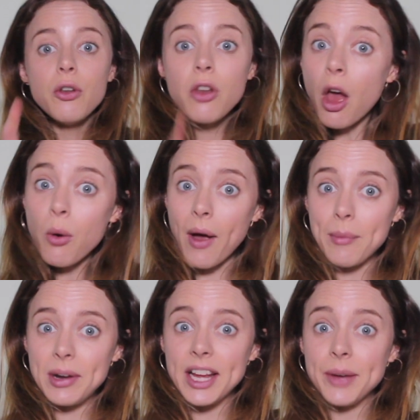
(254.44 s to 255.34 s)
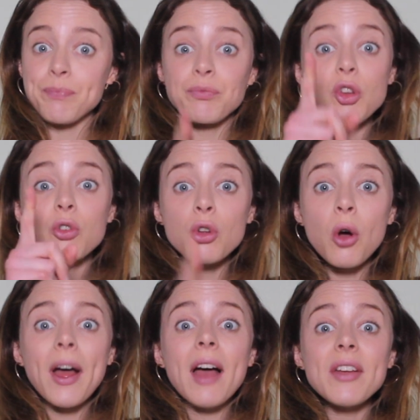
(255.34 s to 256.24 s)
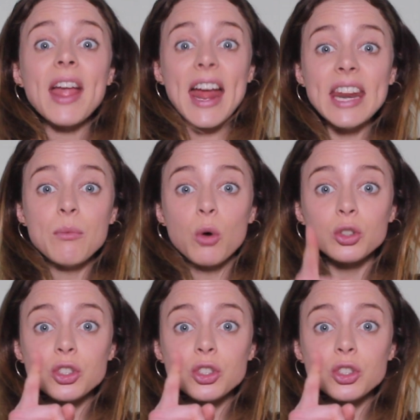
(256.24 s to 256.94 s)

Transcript: No, Emily, you're not having any more